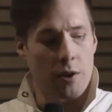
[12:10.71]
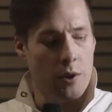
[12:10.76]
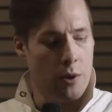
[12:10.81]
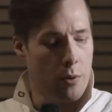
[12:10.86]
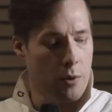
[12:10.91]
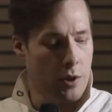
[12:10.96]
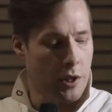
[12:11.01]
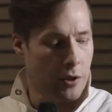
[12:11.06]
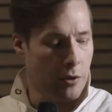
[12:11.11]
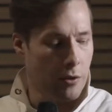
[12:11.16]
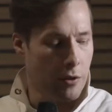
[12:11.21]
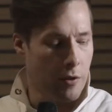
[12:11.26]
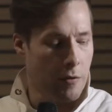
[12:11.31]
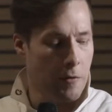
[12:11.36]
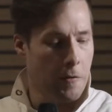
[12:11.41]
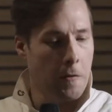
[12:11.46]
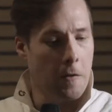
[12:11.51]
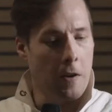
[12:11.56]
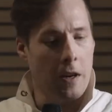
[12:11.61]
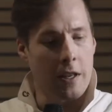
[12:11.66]
to use it or
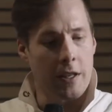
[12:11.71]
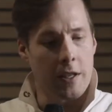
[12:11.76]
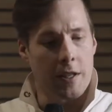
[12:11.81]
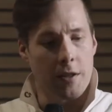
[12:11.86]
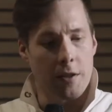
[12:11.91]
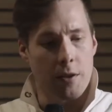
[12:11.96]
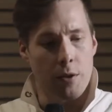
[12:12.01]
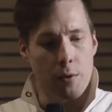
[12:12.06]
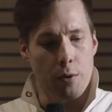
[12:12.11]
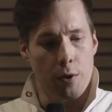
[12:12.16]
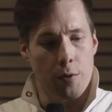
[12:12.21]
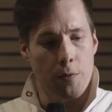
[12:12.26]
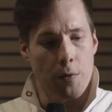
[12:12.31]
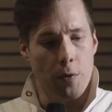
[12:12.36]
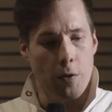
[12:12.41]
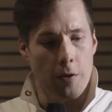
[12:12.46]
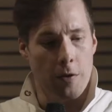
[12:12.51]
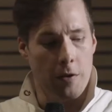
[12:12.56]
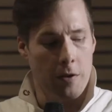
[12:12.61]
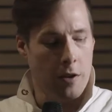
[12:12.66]
finds a use
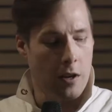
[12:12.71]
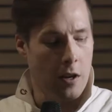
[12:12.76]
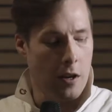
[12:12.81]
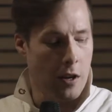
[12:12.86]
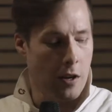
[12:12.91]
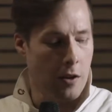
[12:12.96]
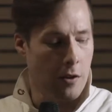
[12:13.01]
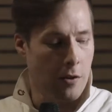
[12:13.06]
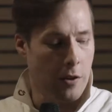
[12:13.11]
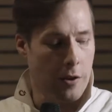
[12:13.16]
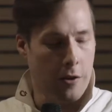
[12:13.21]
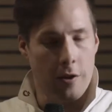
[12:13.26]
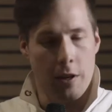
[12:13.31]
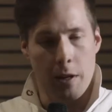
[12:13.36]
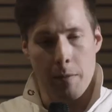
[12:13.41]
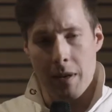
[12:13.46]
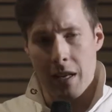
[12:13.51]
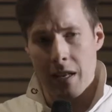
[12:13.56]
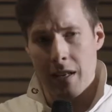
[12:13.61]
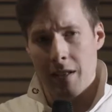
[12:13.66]
for audio on
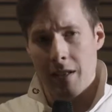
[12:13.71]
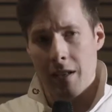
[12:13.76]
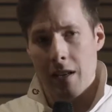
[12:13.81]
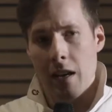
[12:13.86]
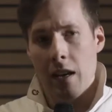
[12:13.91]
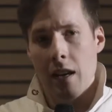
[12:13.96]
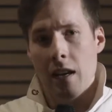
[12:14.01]
demand.